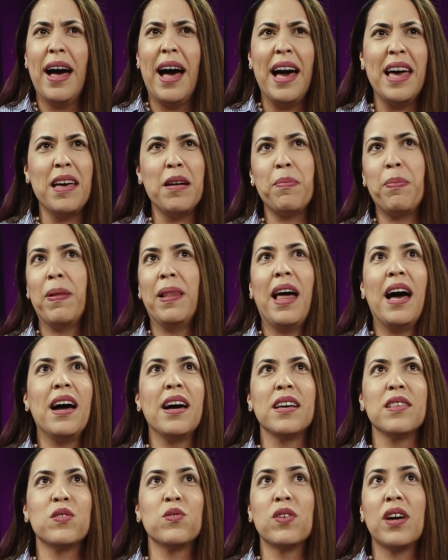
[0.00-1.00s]
I
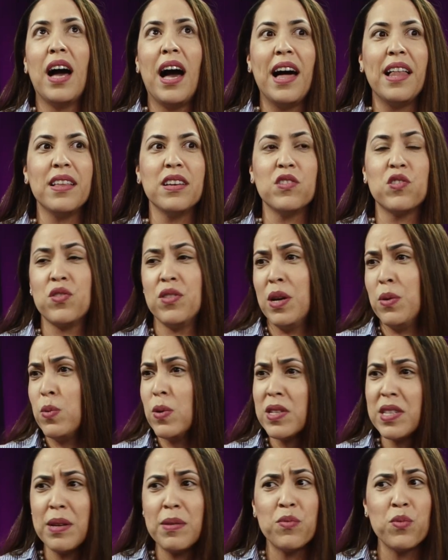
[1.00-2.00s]
applied to college. There
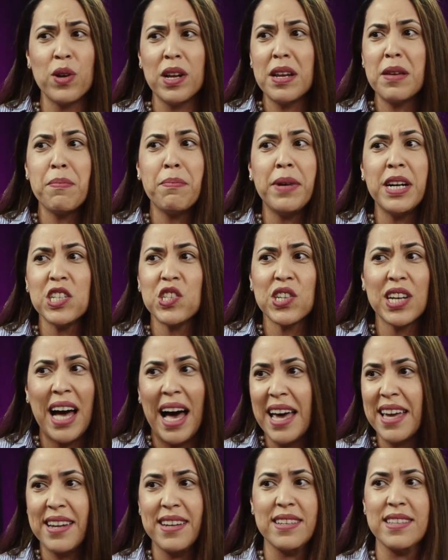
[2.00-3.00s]
wasn't really much
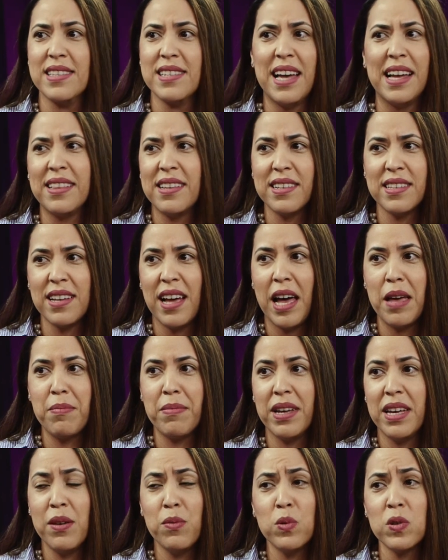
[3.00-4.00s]
guidance at the
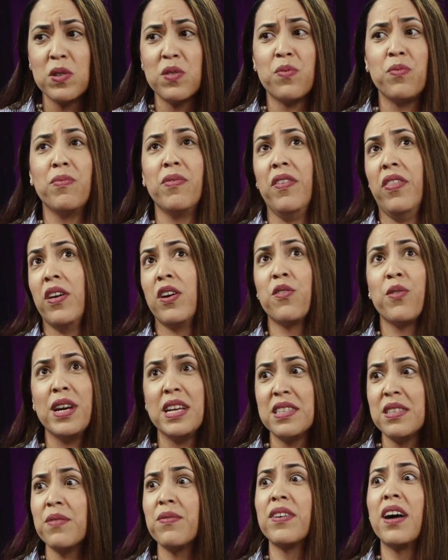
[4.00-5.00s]
time. It was for the
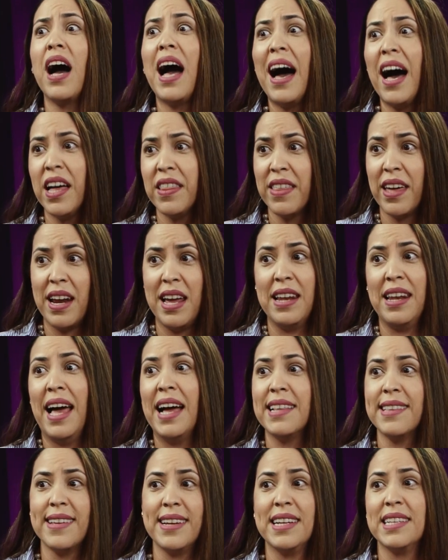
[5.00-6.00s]
grace of God that I
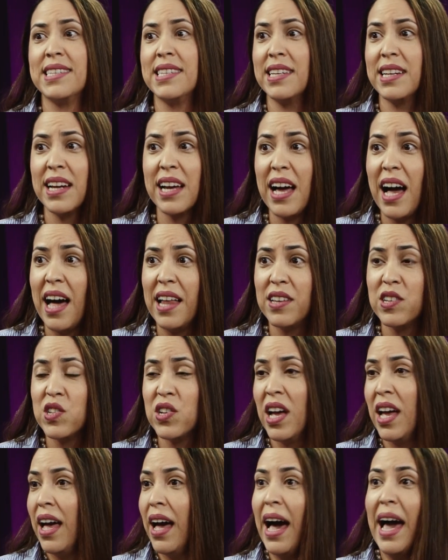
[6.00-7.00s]
landed at City College.
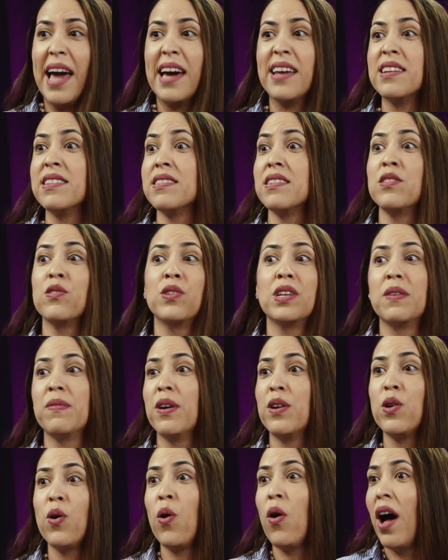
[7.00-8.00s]
I honestly don't
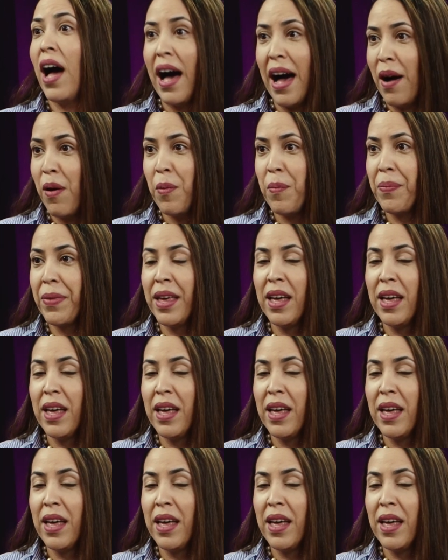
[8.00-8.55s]
even know how.